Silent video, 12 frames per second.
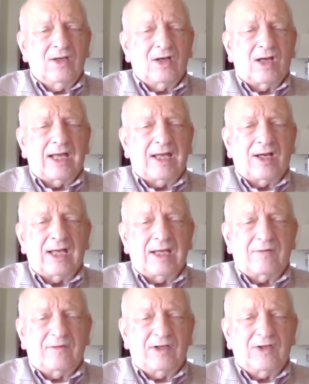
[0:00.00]
I
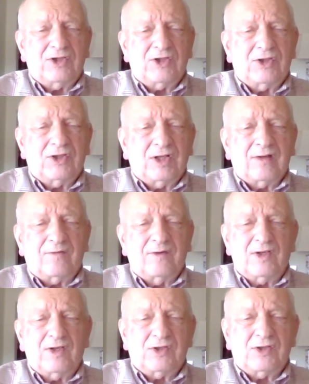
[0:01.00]
had finished
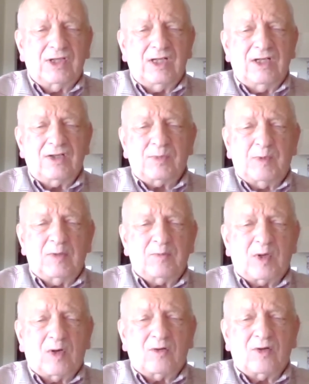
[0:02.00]
the spin
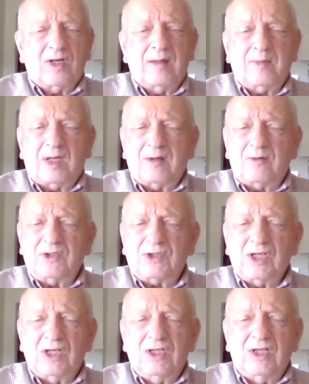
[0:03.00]
program. I was
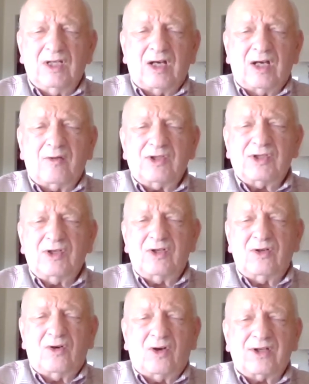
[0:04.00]

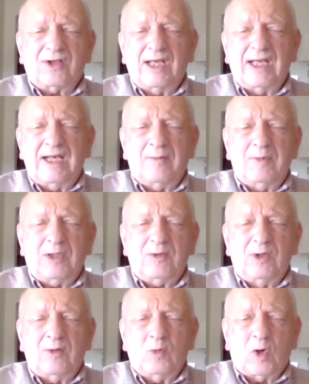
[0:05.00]
alternating
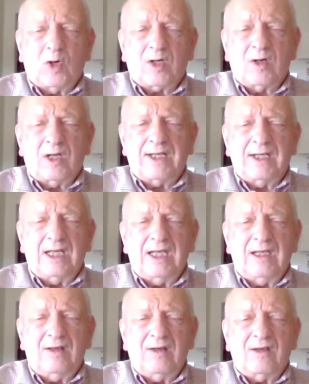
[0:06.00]
between work on
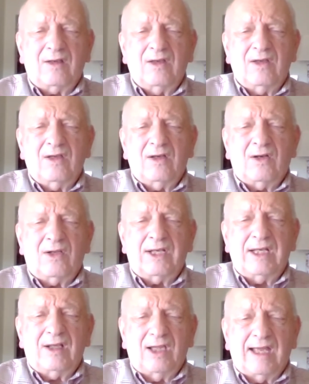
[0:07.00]
the
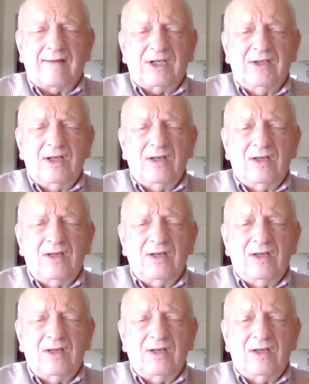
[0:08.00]
11,